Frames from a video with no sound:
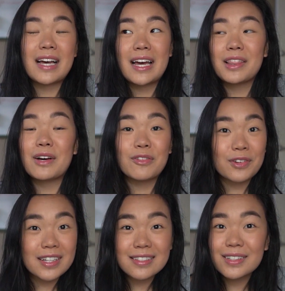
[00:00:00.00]
I love
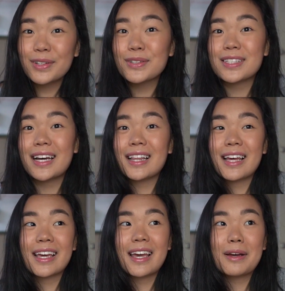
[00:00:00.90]
crystals. I
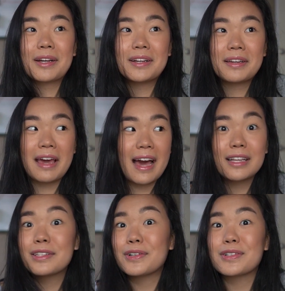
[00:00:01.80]
like
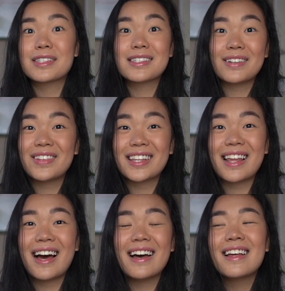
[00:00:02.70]
candles, stuff
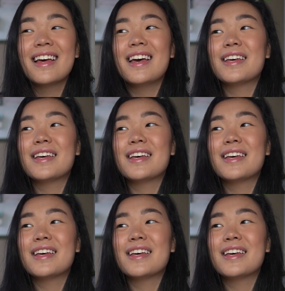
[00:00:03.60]
like that.